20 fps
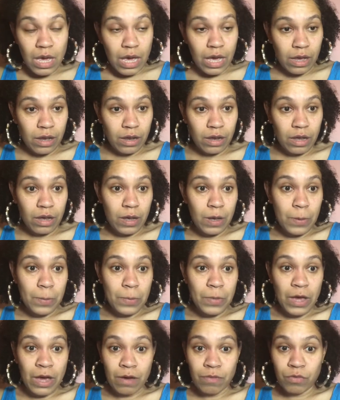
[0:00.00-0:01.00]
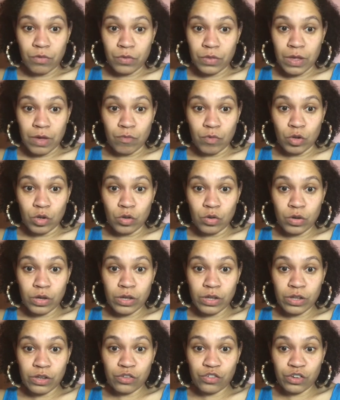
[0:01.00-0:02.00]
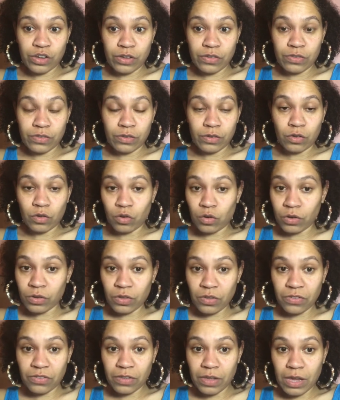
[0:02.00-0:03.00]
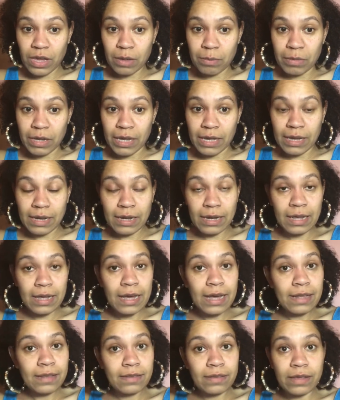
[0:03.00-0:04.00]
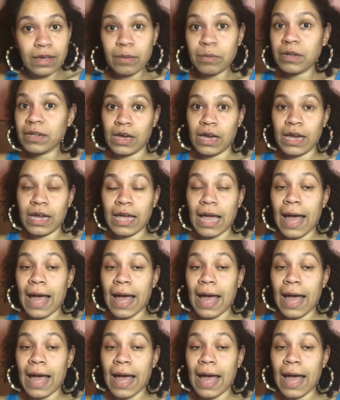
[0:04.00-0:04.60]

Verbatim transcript: Um, I will never look at Justin Long the same. And god damn it, I,